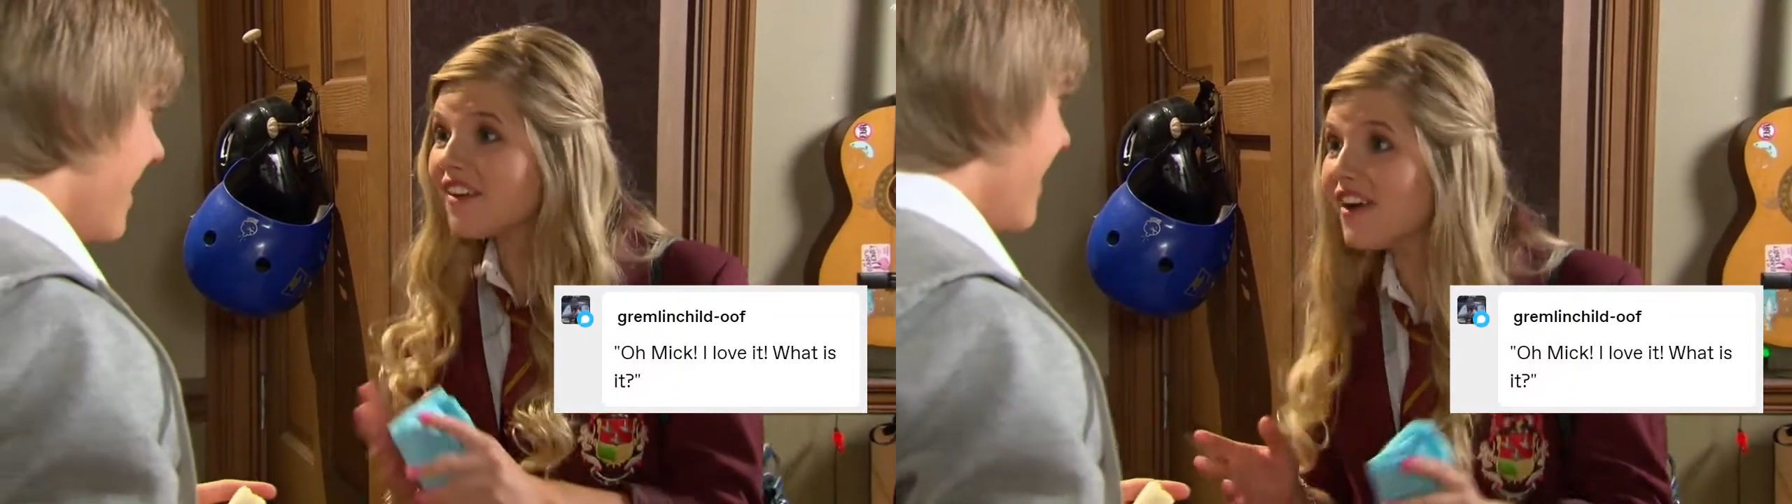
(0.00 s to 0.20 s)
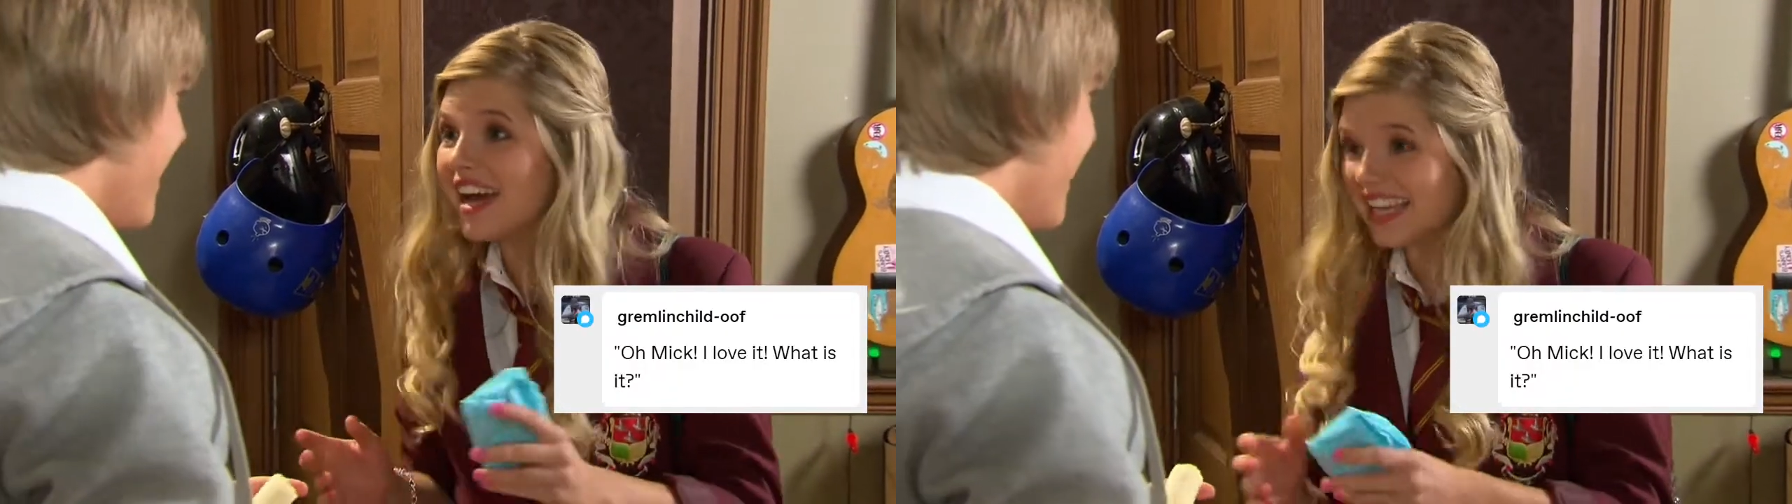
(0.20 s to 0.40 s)

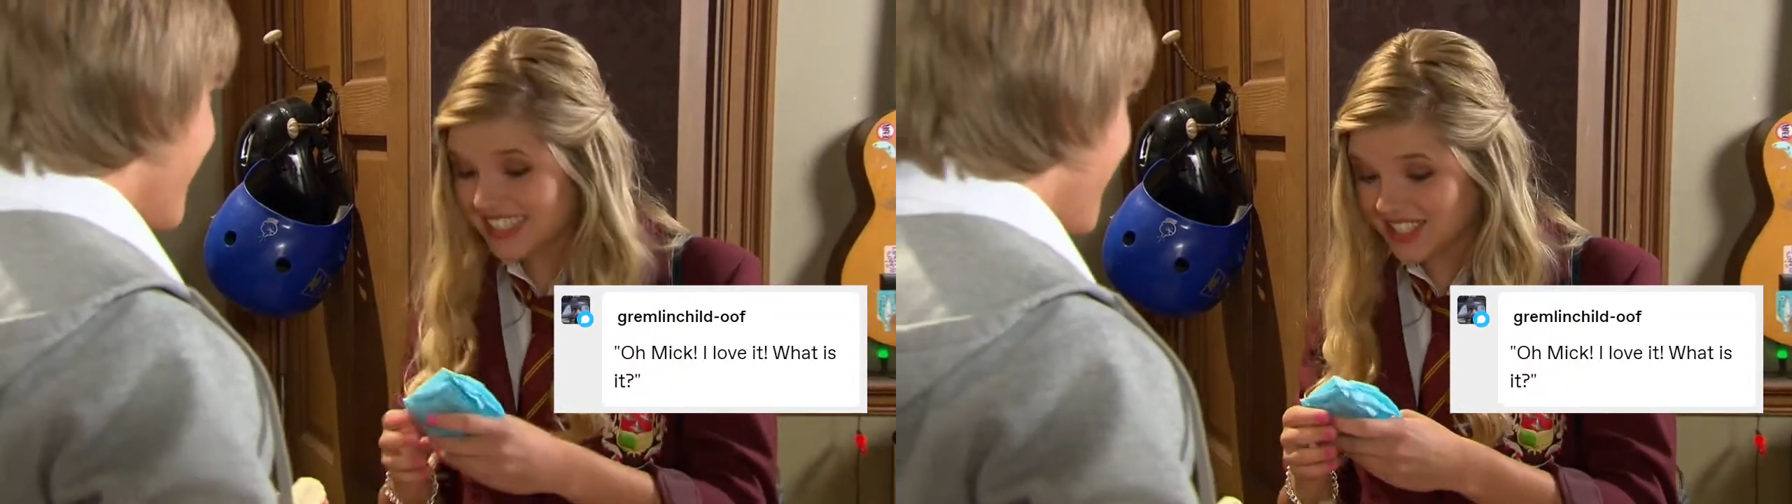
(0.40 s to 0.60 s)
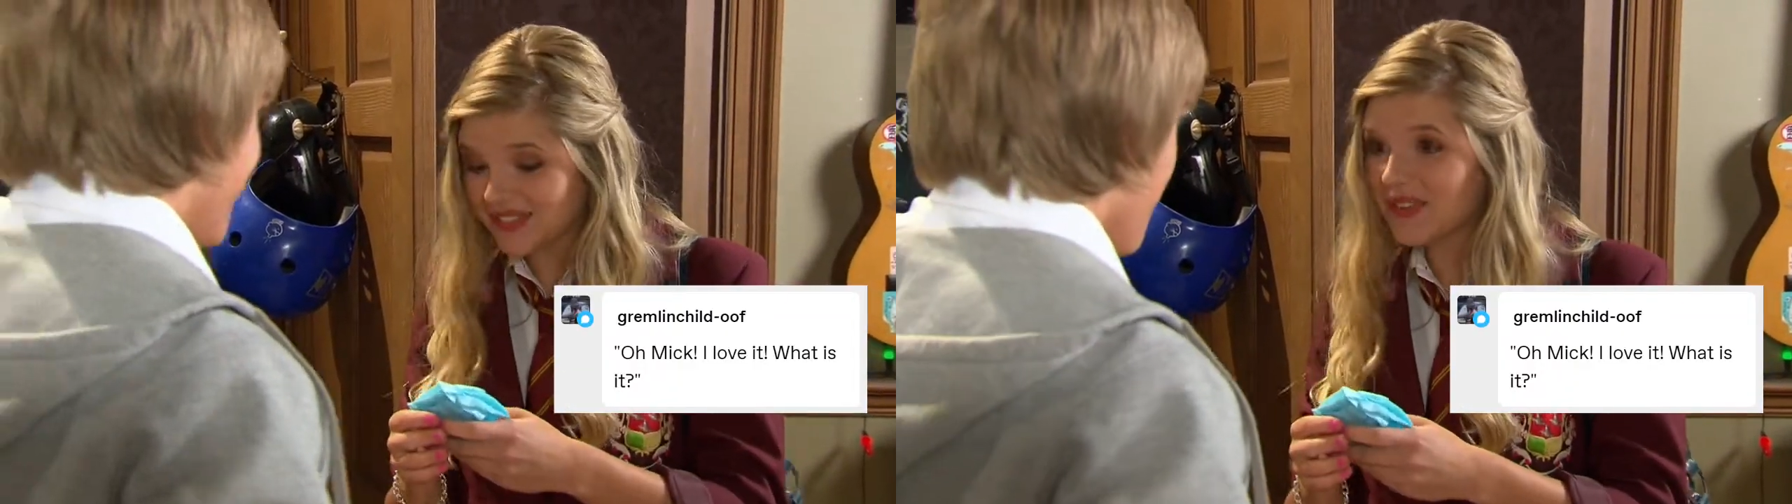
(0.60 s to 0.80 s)

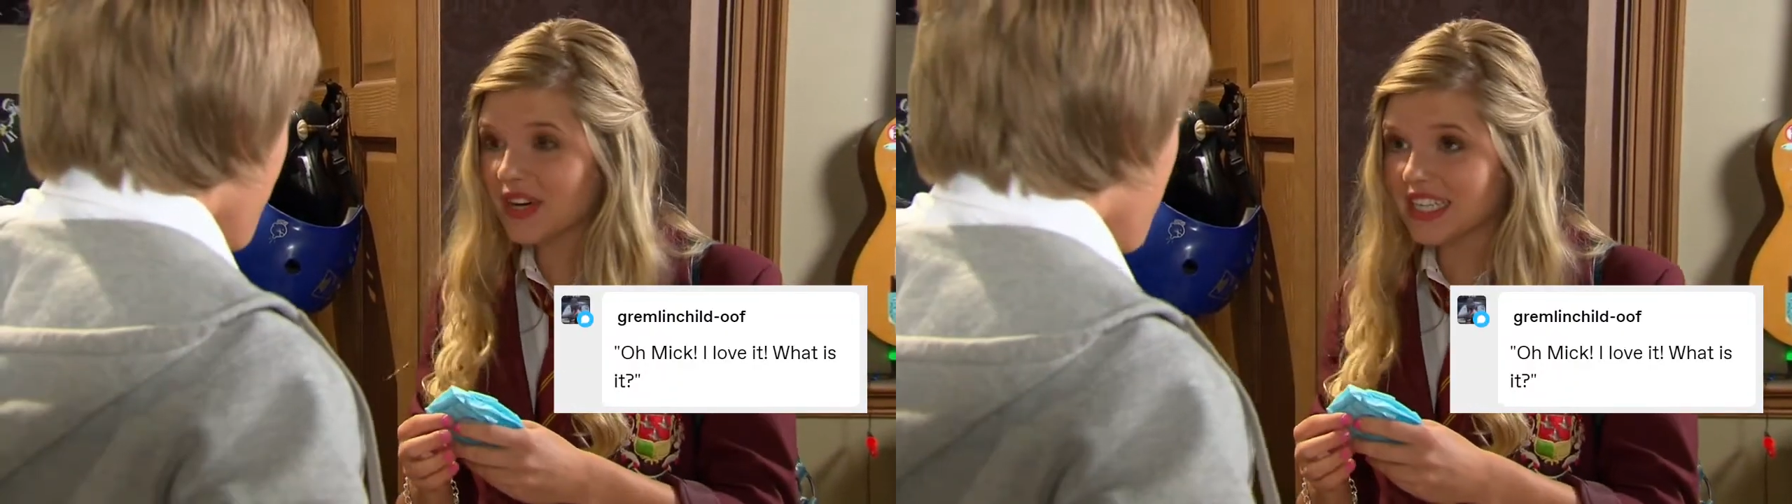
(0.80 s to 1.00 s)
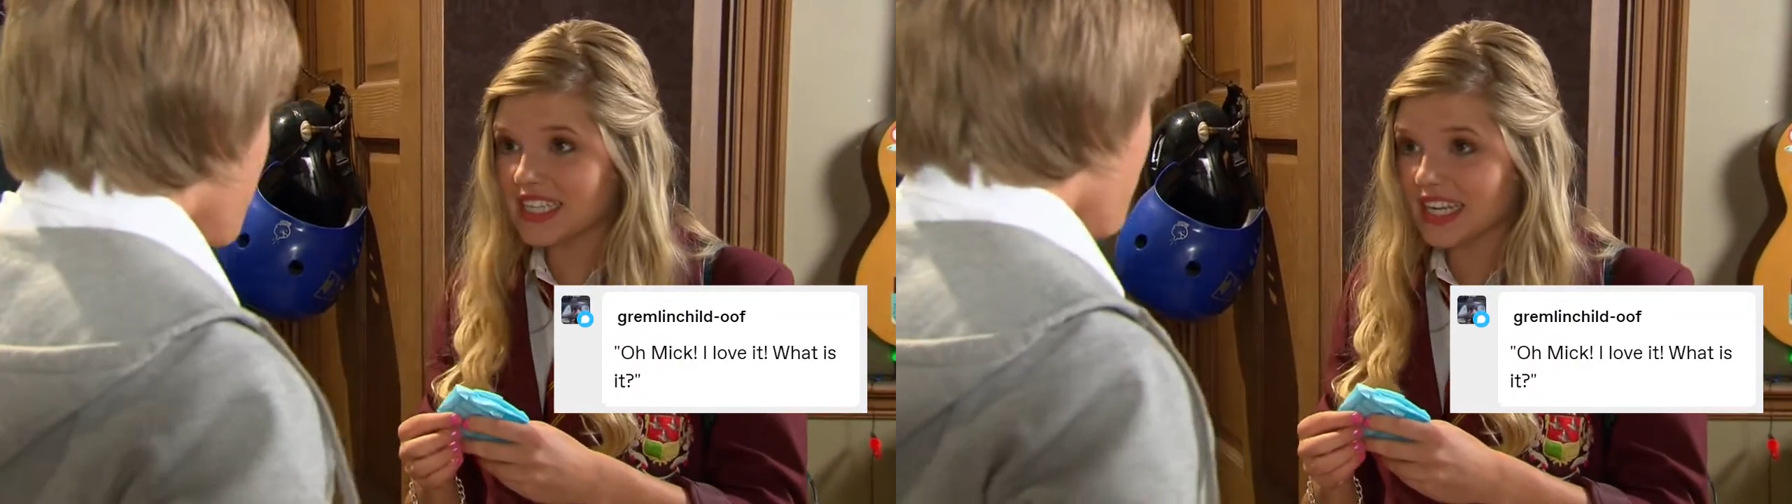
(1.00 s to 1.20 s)
it. What is it?